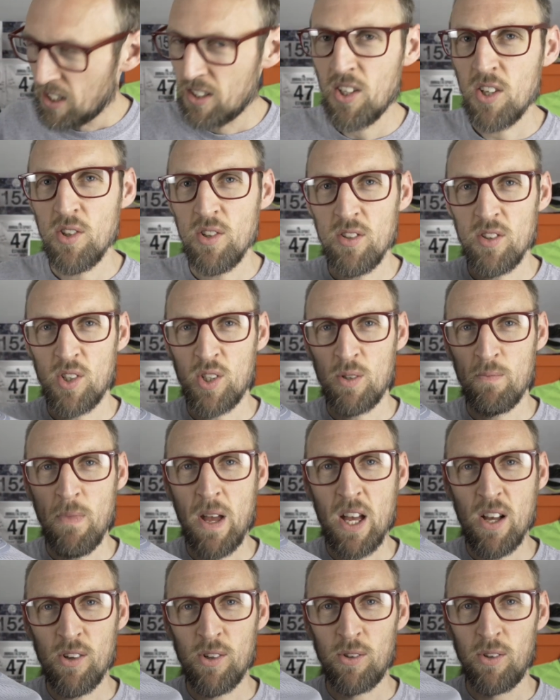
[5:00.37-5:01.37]
It doesn't
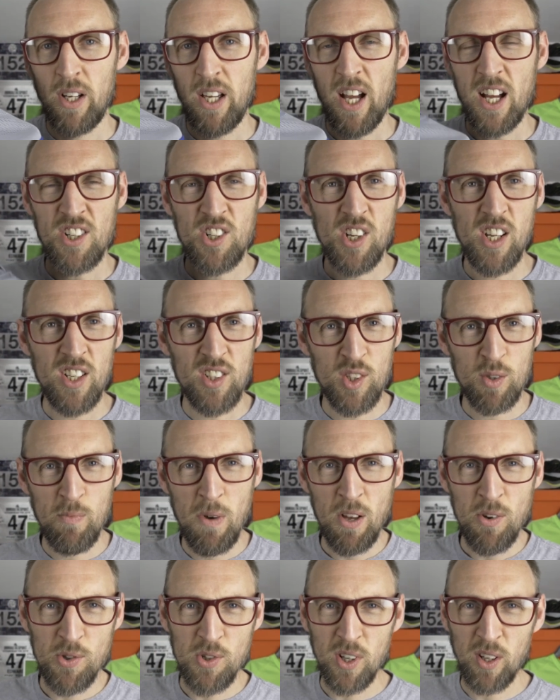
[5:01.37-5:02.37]
smell. It actually, it
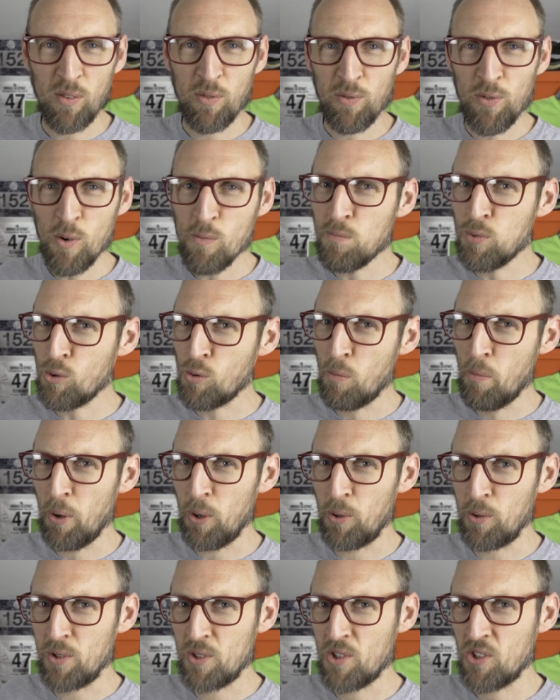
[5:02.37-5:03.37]
smells like football
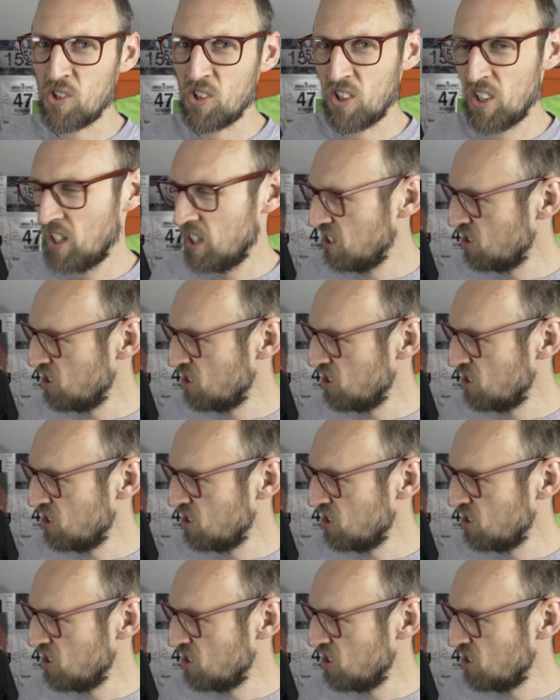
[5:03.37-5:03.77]
boots.